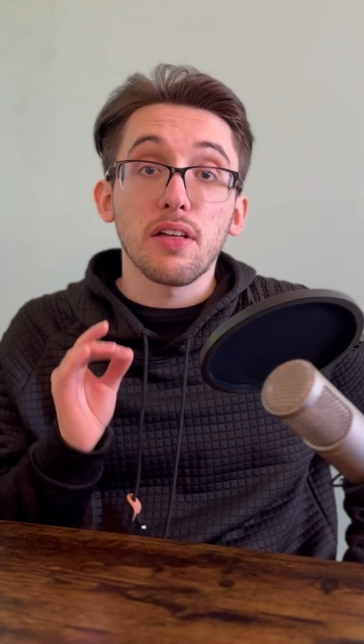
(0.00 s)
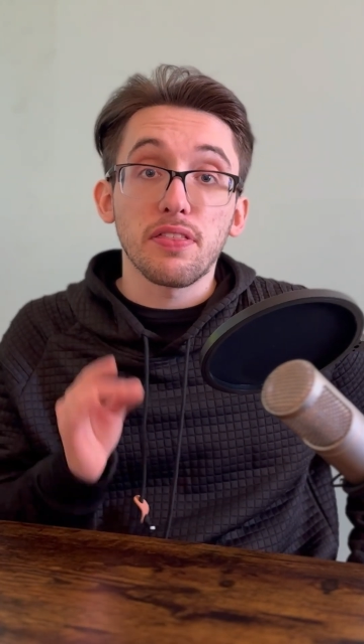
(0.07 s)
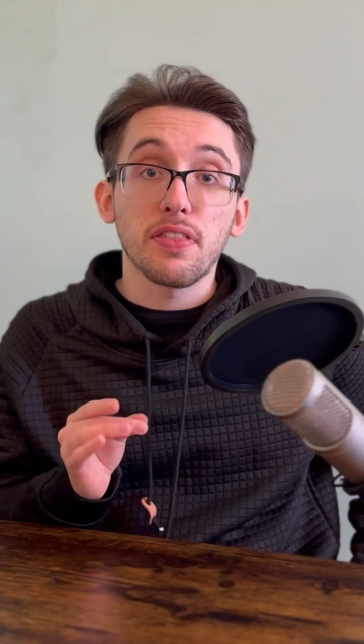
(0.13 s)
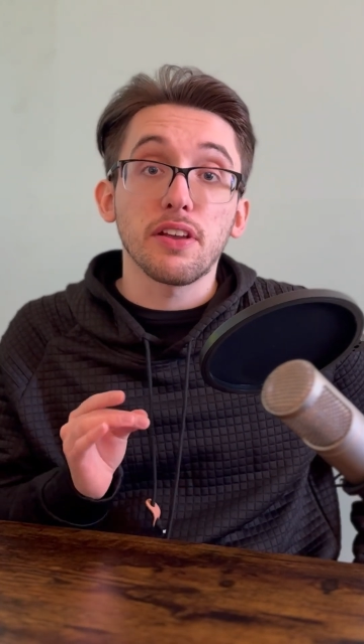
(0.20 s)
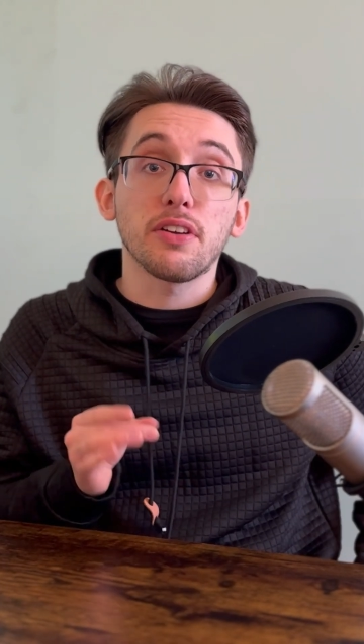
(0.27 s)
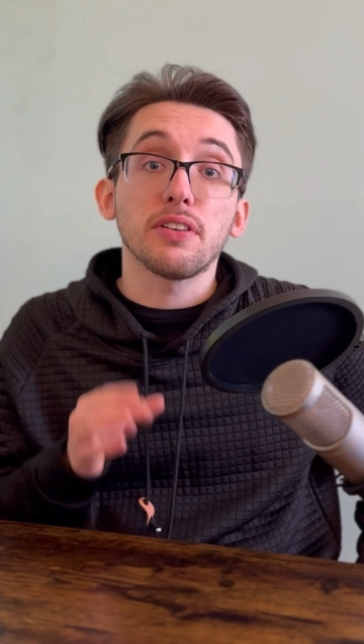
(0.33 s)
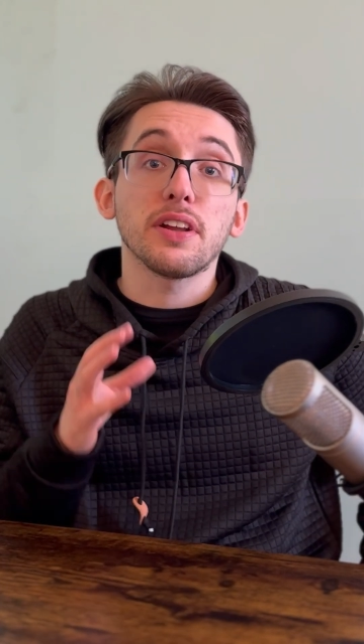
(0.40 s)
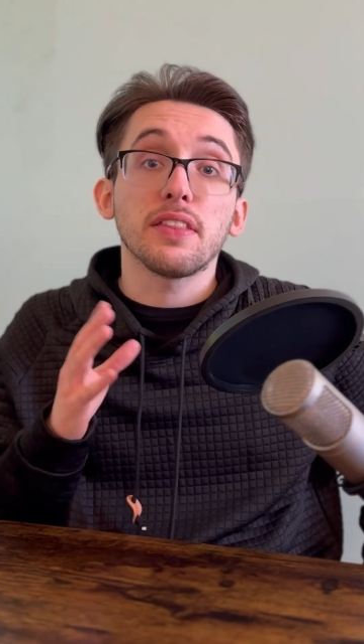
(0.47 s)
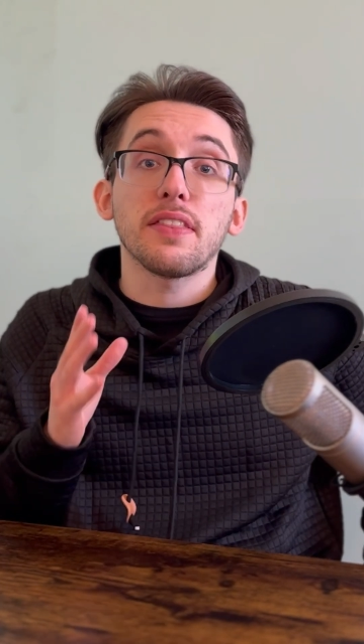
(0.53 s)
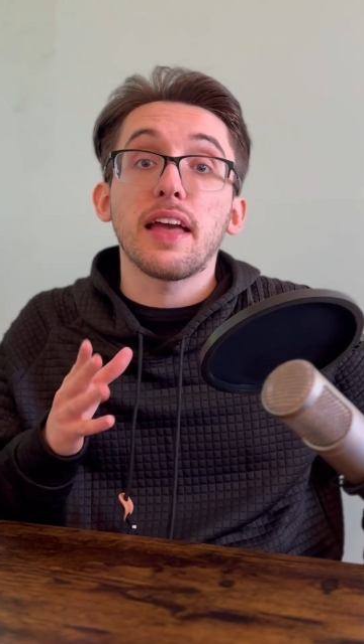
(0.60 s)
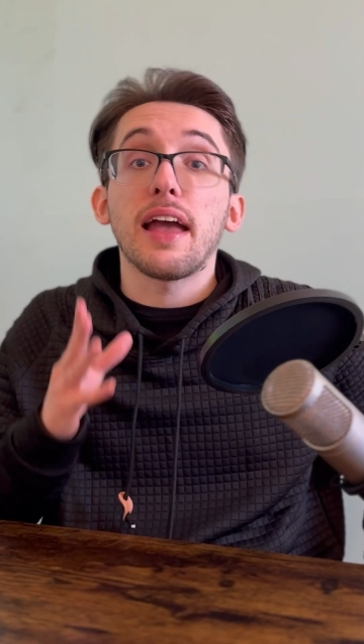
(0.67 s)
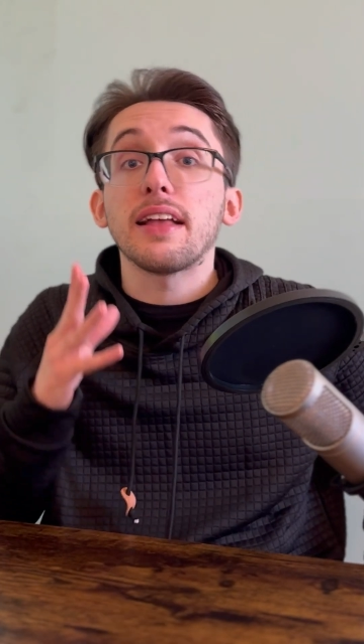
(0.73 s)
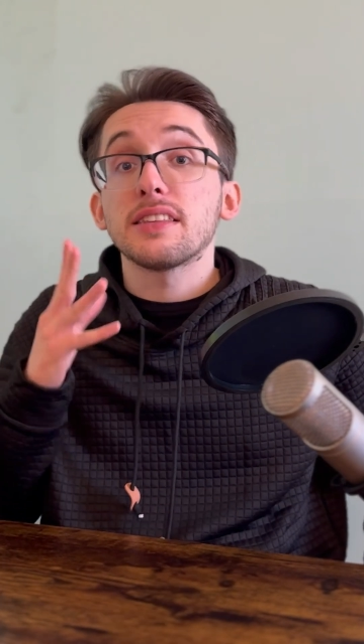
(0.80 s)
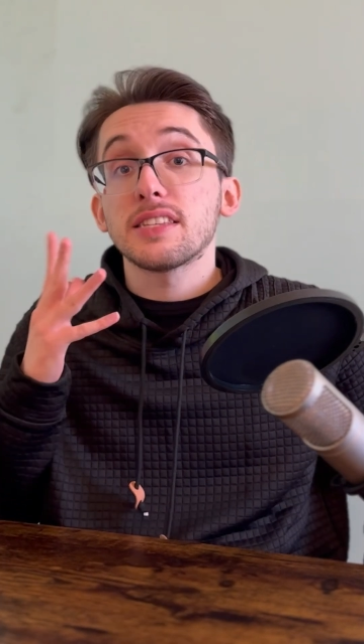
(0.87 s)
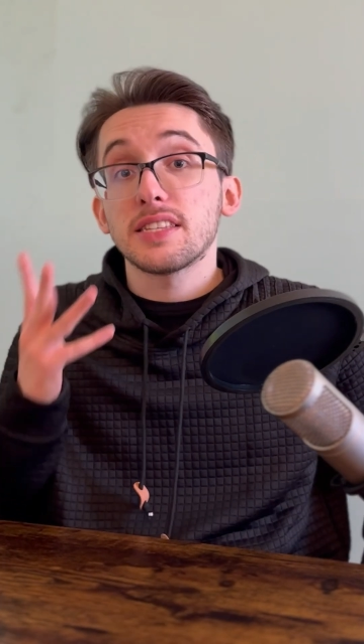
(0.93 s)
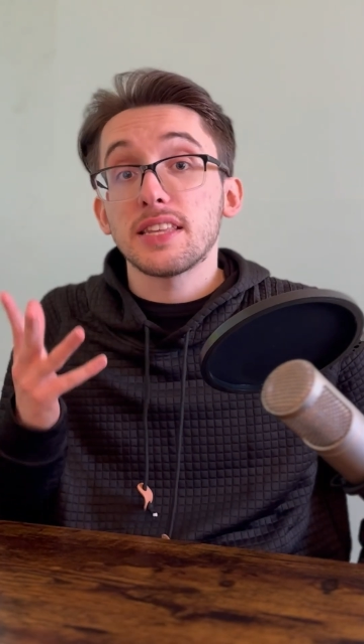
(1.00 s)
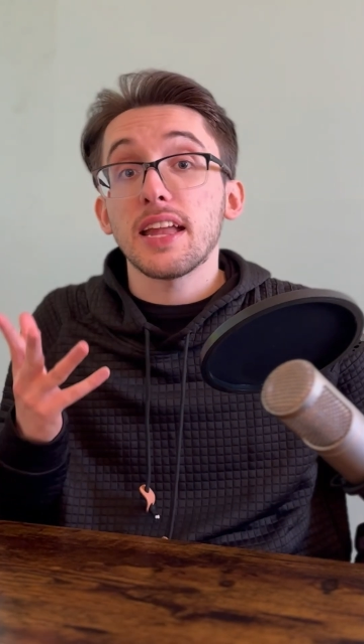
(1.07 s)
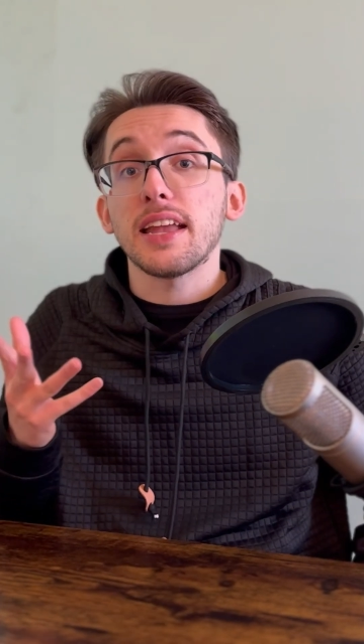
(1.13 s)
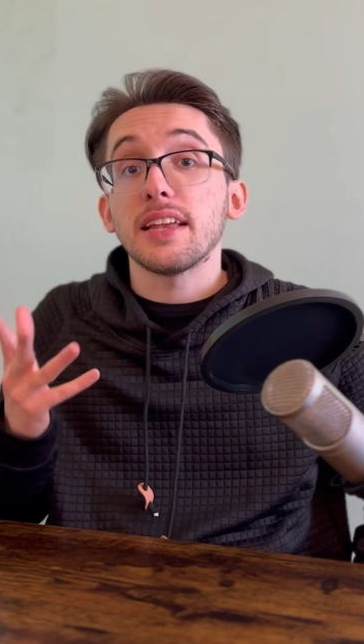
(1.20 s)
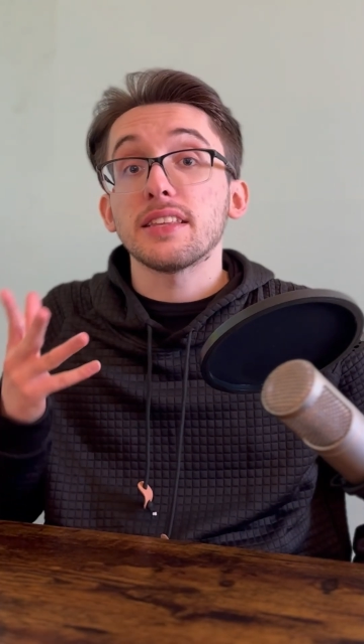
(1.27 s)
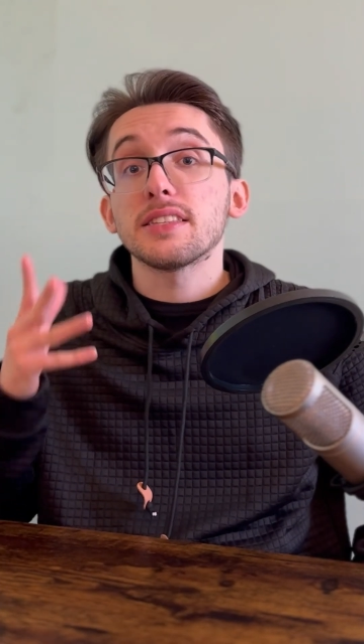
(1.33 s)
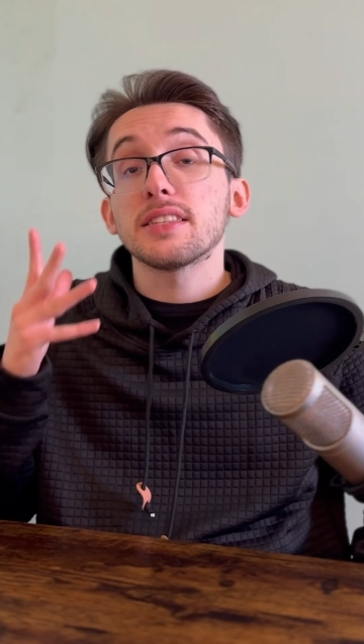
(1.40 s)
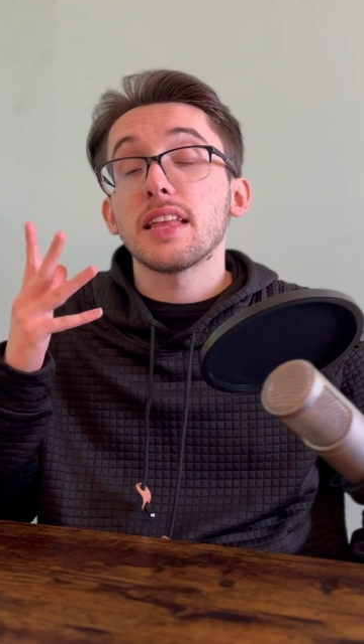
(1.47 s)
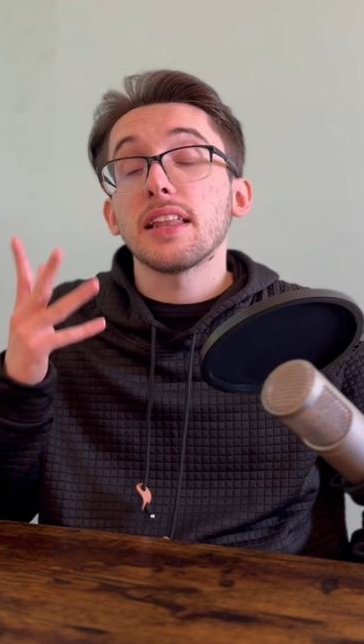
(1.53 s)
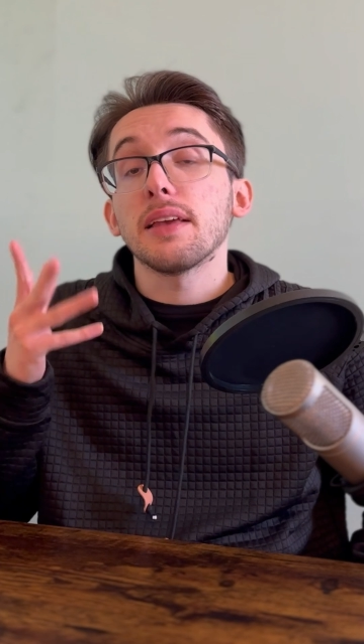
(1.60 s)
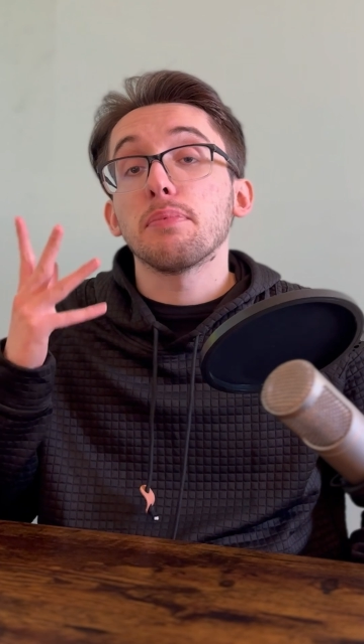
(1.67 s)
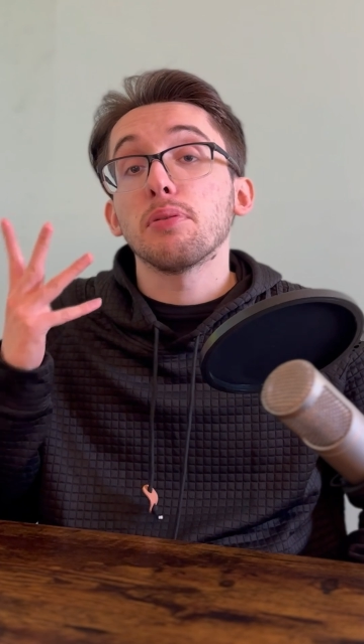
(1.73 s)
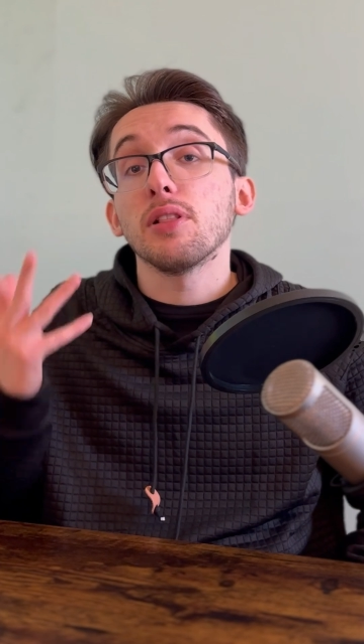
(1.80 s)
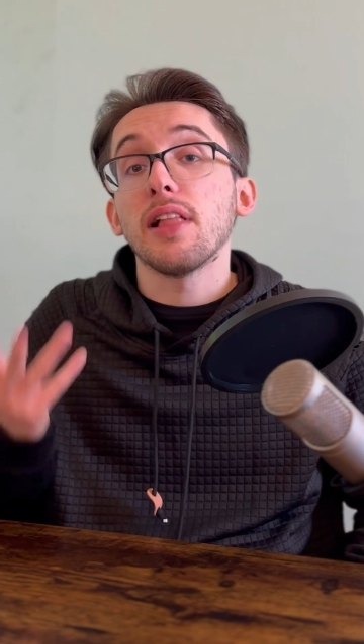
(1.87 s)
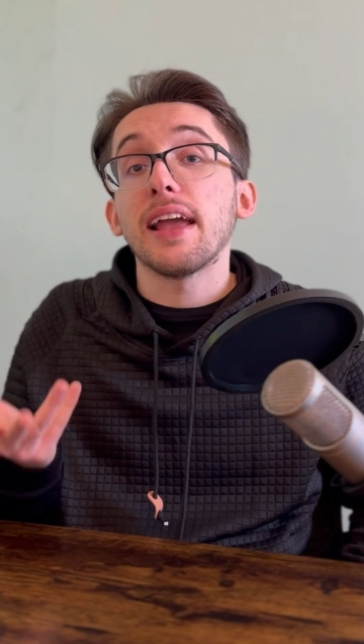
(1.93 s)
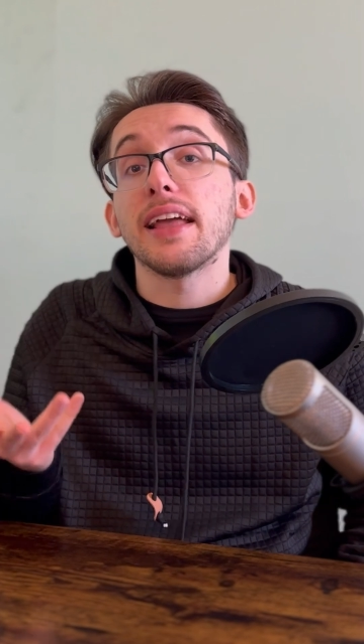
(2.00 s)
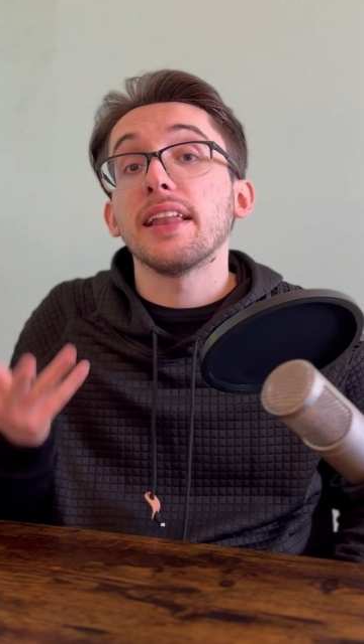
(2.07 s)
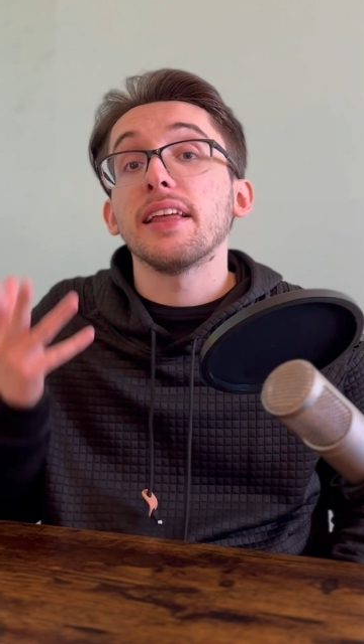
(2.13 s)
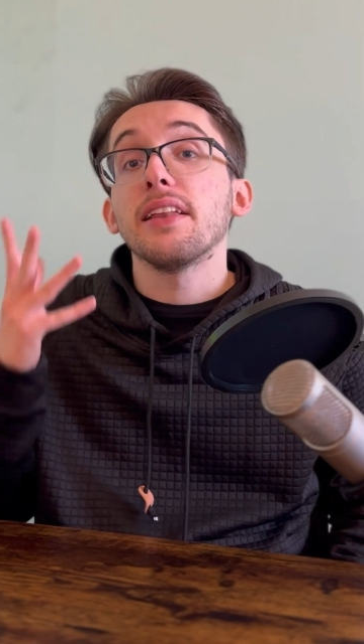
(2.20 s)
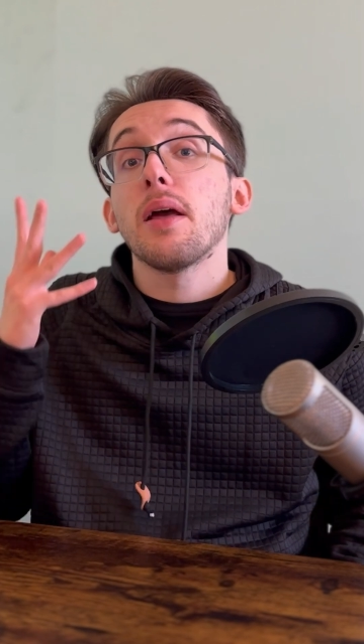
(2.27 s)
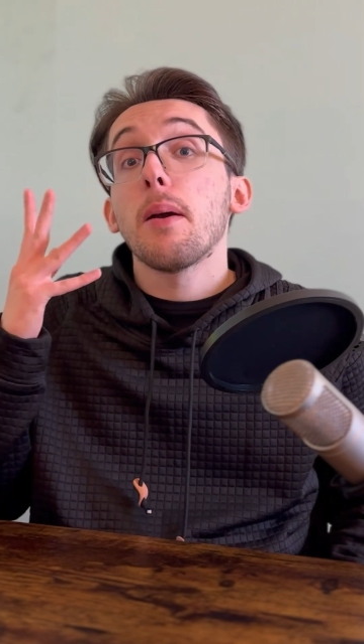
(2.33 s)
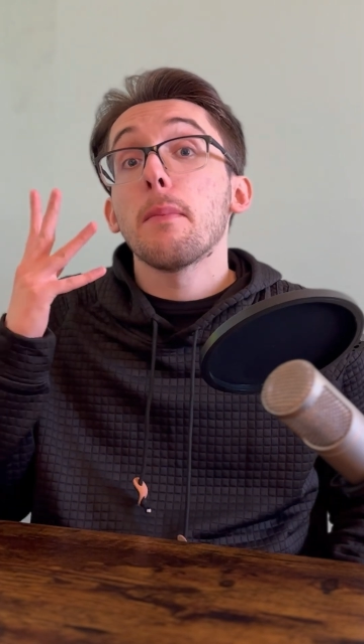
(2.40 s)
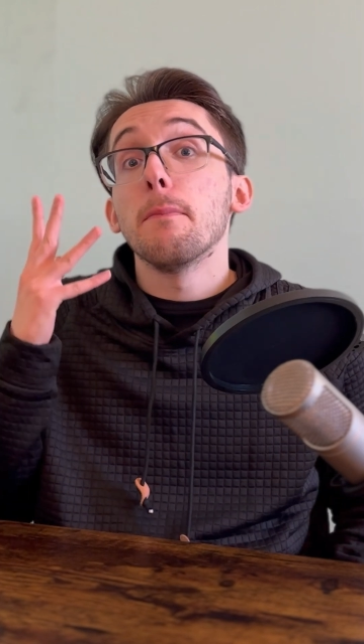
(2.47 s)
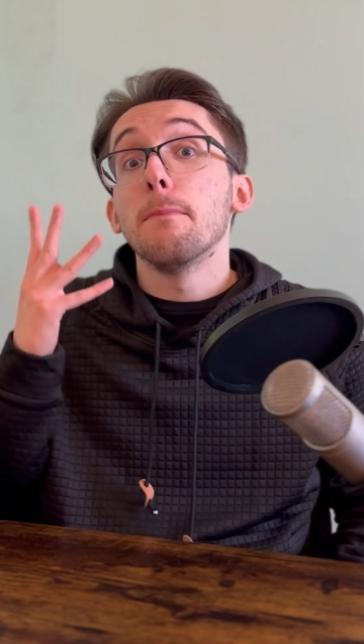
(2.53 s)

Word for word: a theory that states that a planet